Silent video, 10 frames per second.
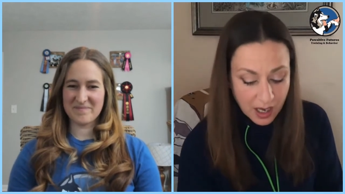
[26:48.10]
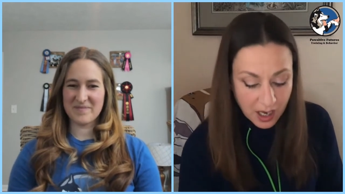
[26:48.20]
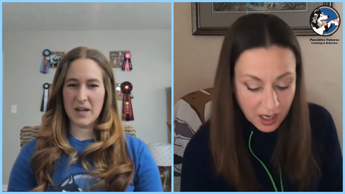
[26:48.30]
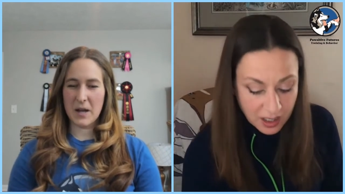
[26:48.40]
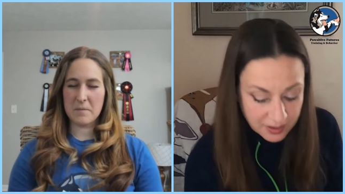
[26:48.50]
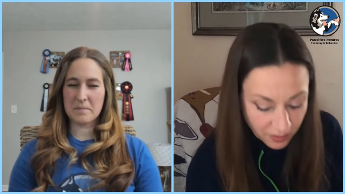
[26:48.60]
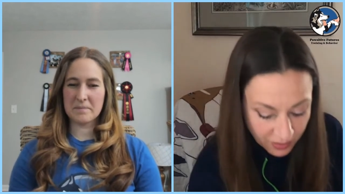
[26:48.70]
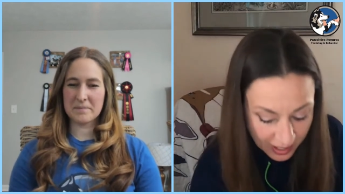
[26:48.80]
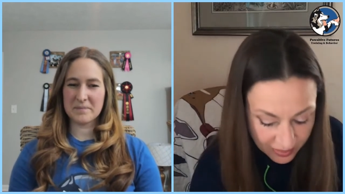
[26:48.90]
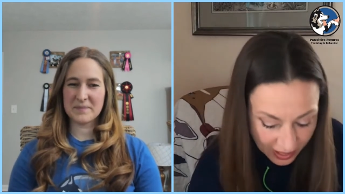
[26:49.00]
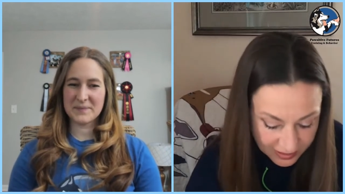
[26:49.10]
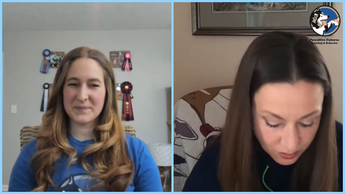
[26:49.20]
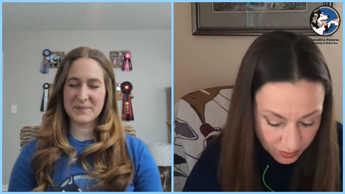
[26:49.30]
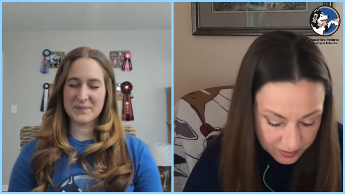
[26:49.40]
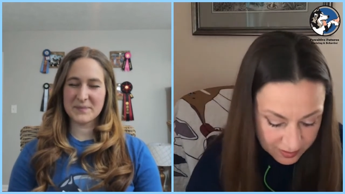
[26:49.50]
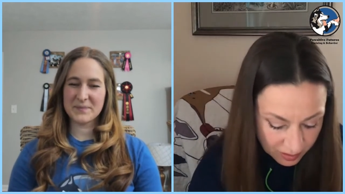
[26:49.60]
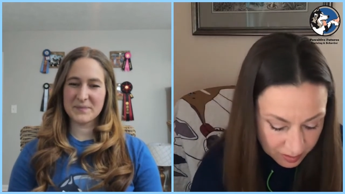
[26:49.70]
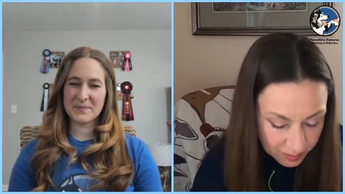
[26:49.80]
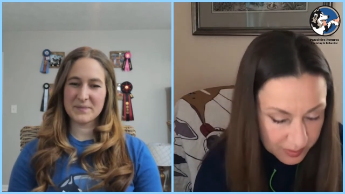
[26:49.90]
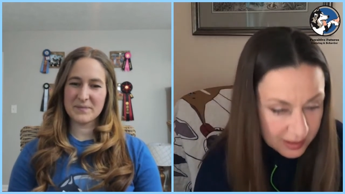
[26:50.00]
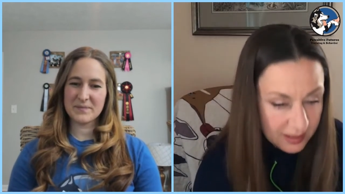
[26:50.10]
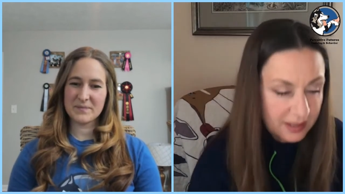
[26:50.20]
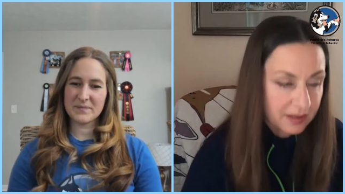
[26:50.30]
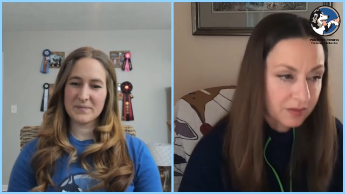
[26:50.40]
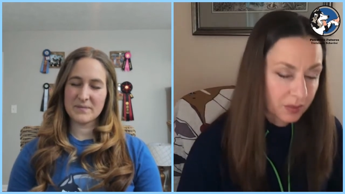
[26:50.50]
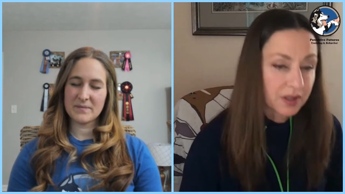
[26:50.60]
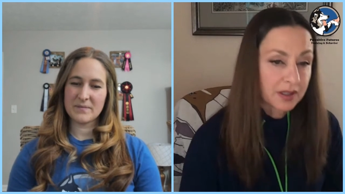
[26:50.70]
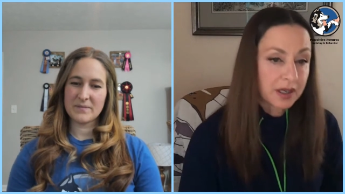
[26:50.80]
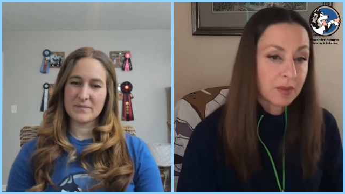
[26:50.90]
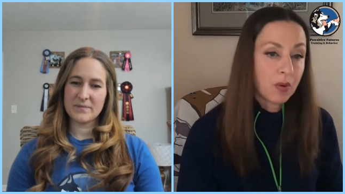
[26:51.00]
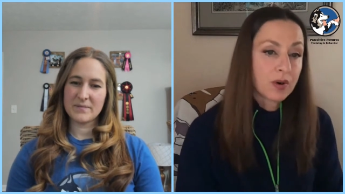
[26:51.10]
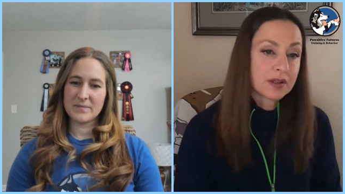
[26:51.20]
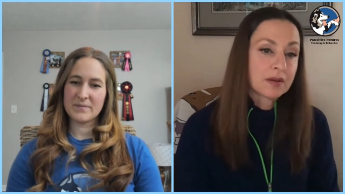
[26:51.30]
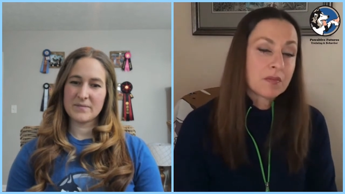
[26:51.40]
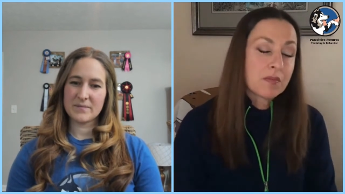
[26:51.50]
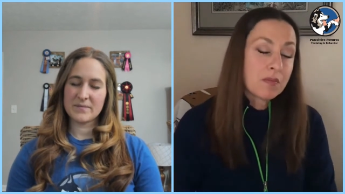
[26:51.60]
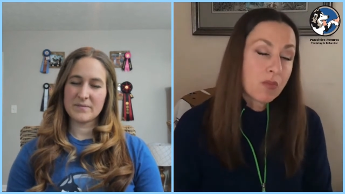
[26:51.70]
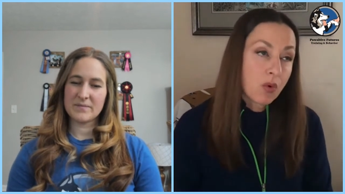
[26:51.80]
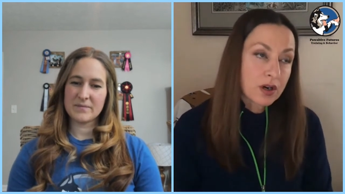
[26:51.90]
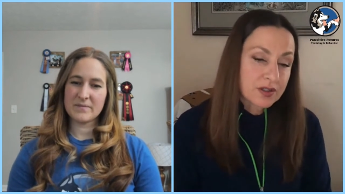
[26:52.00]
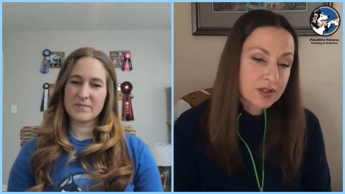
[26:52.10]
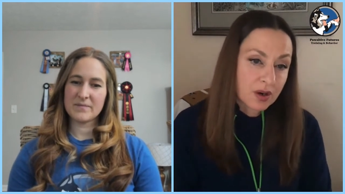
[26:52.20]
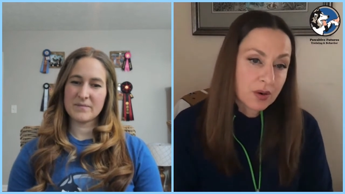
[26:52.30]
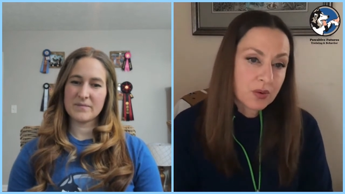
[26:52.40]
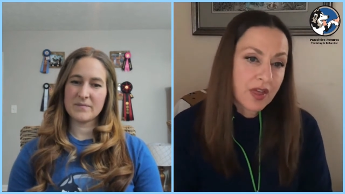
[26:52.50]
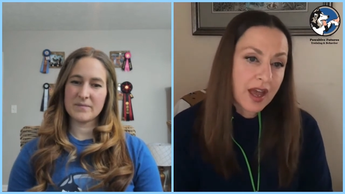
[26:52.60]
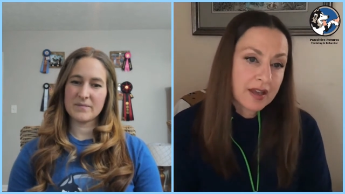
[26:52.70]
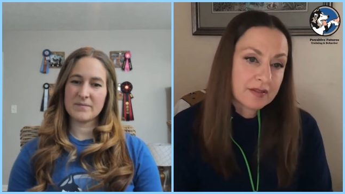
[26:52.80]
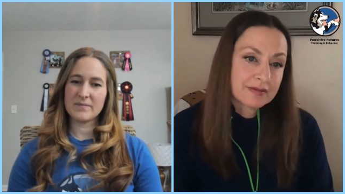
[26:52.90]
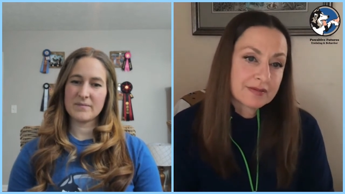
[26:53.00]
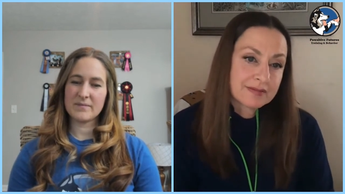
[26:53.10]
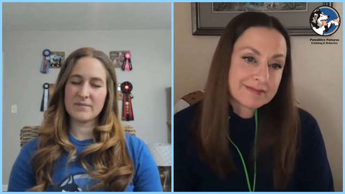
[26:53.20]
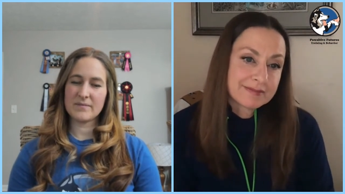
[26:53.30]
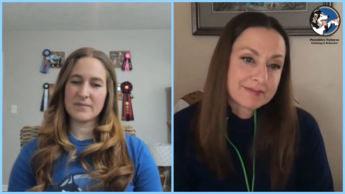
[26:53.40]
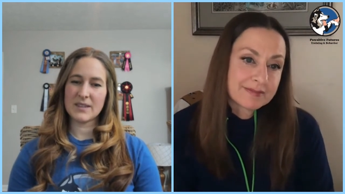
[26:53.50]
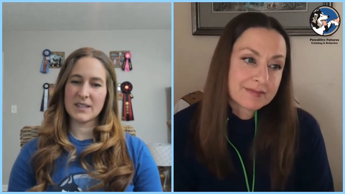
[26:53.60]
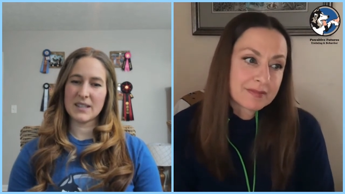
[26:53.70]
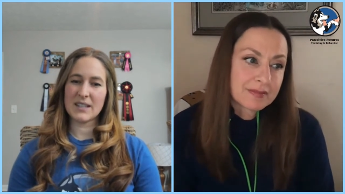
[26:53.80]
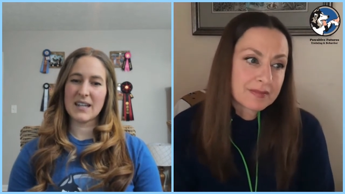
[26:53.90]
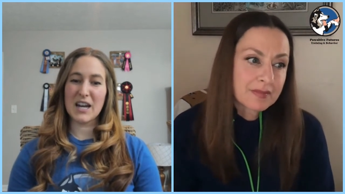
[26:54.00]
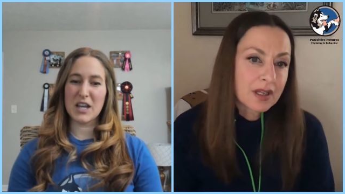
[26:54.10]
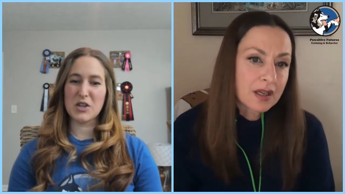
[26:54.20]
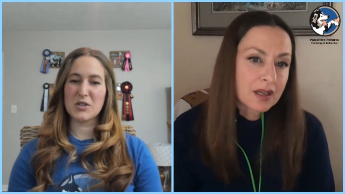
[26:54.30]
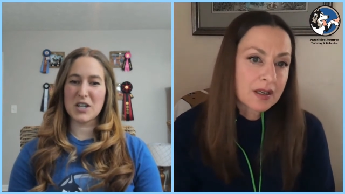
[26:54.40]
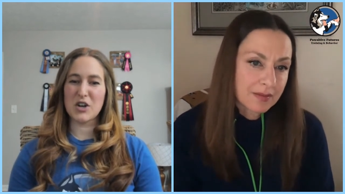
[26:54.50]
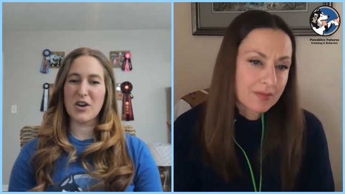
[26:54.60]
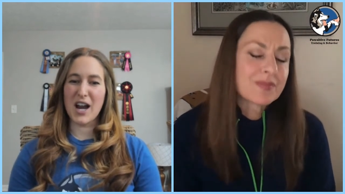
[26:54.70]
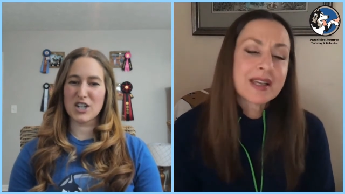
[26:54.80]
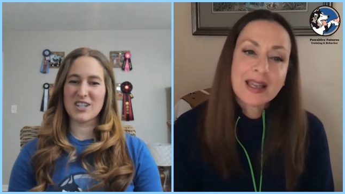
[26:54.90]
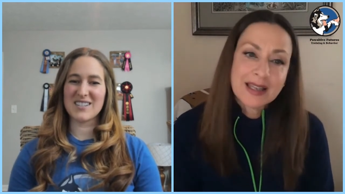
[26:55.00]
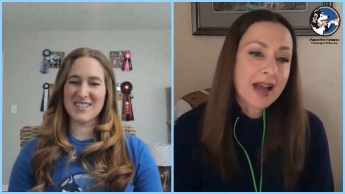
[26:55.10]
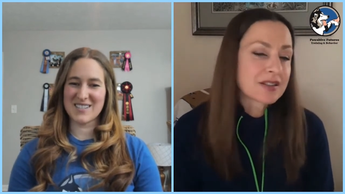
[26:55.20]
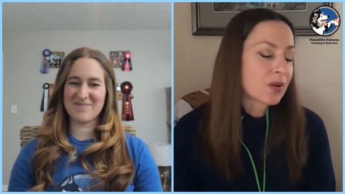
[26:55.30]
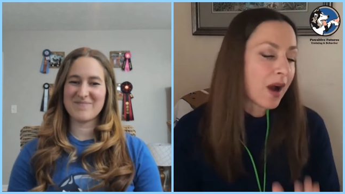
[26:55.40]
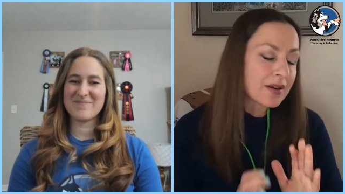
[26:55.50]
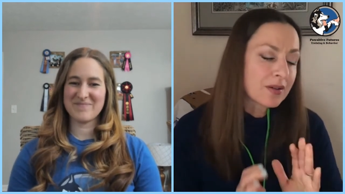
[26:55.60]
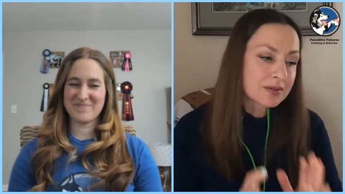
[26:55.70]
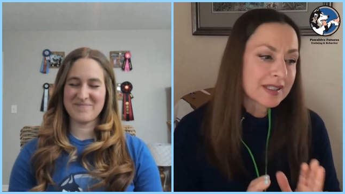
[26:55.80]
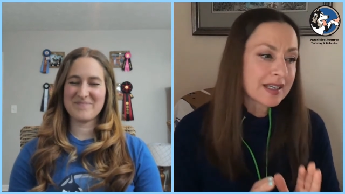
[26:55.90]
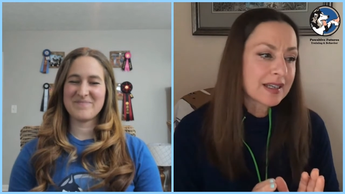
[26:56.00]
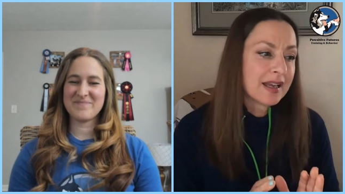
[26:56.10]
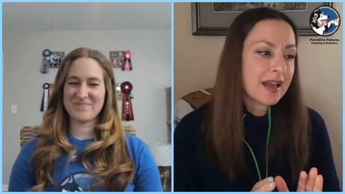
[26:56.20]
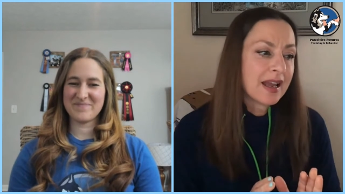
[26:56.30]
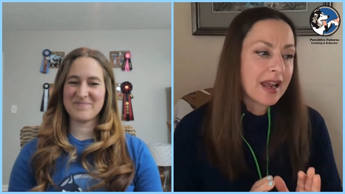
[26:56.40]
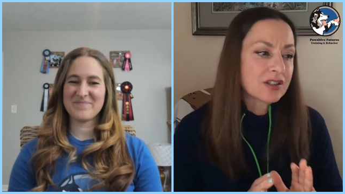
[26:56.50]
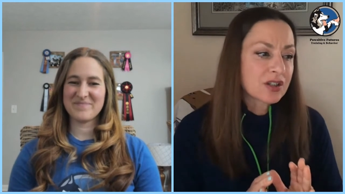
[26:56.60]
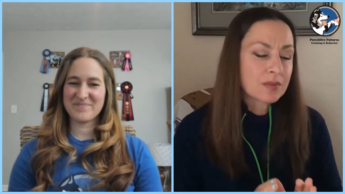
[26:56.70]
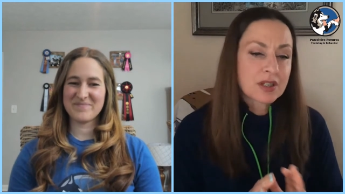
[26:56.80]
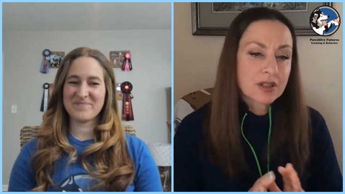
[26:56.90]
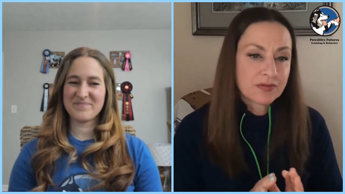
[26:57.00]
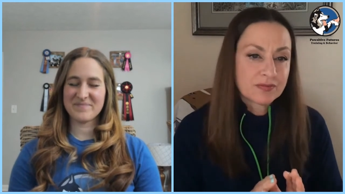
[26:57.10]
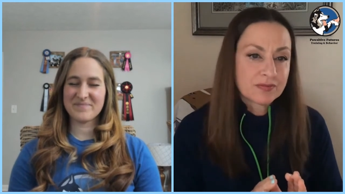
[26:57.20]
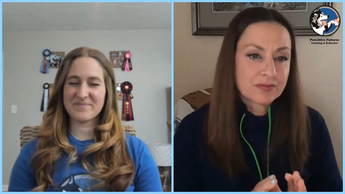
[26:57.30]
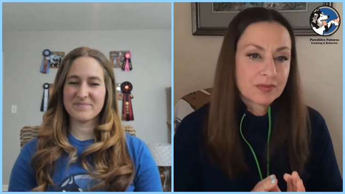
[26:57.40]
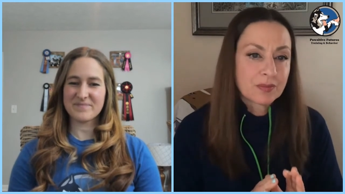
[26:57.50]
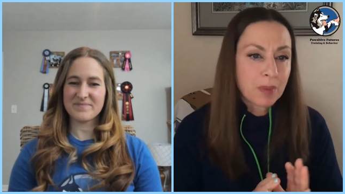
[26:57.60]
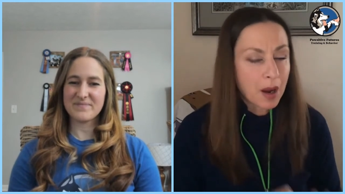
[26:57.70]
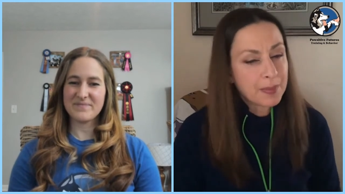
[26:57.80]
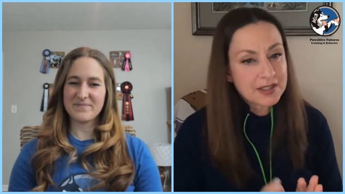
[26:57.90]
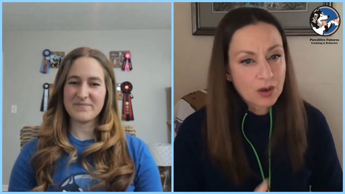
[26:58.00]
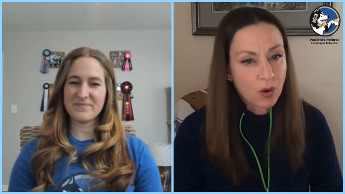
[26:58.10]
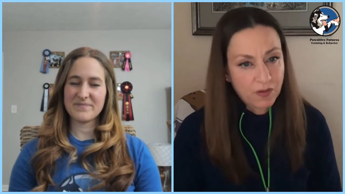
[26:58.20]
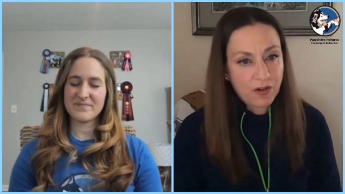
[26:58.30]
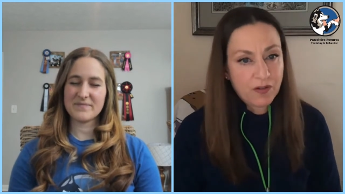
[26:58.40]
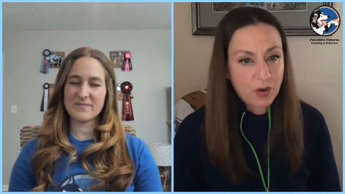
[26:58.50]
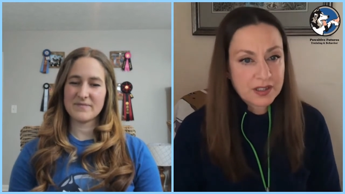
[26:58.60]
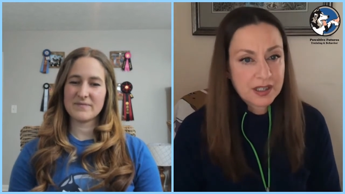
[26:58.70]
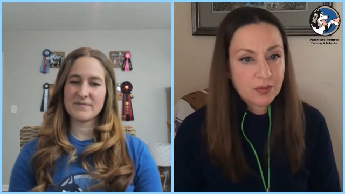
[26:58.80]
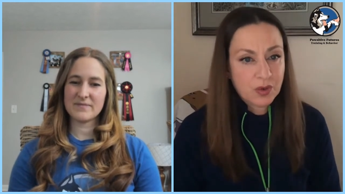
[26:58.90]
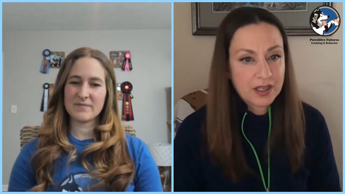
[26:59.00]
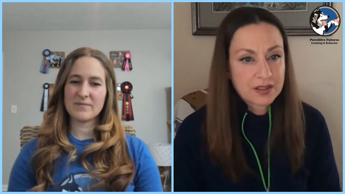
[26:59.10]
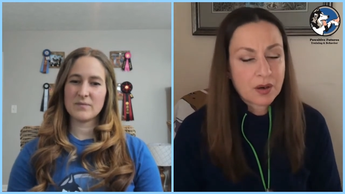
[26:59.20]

Speaker 1: Yeah. So th that's what's going to be really important, more so than
Speaker 2: getting those interactions. Yeah.
Speaker 1: So I don't think, in terms of puppies over 14 weeks, uh,